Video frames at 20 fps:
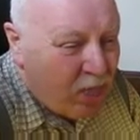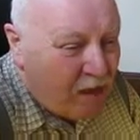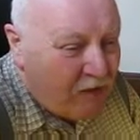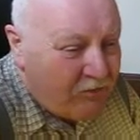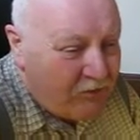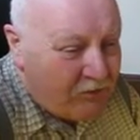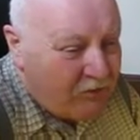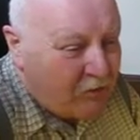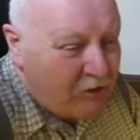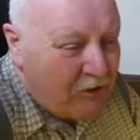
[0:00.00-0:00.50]

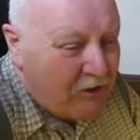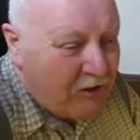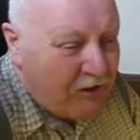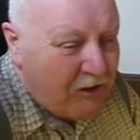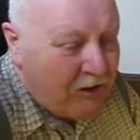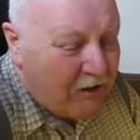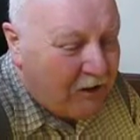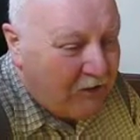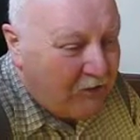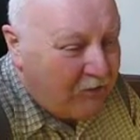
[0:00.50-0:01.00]
Just going to
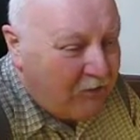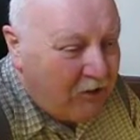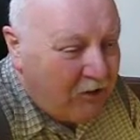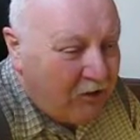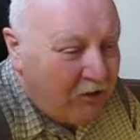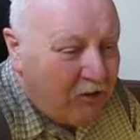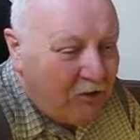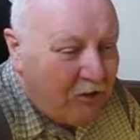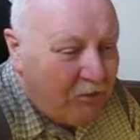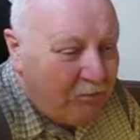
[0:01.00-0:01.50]
get
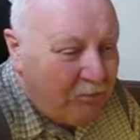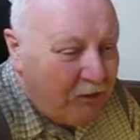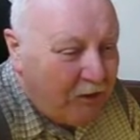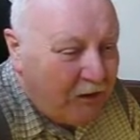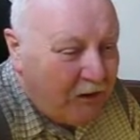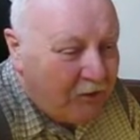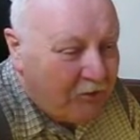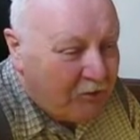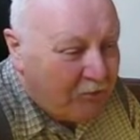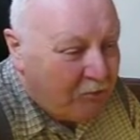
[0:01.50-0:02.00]
continually
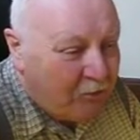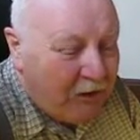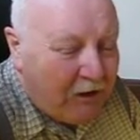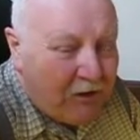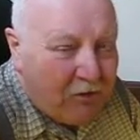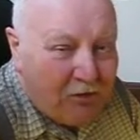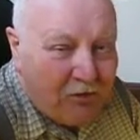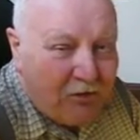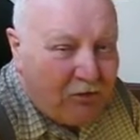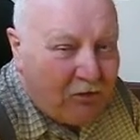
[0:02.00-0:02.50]
bigger. It's bigger
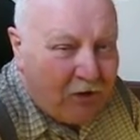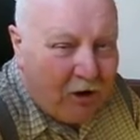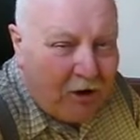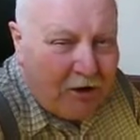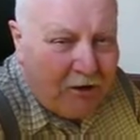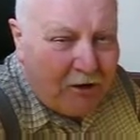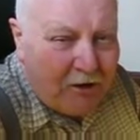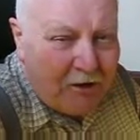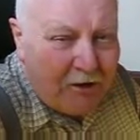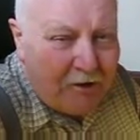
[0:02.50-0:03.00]
than
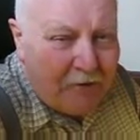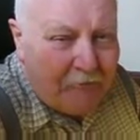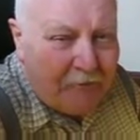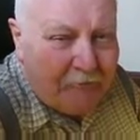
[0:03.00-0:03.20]
China.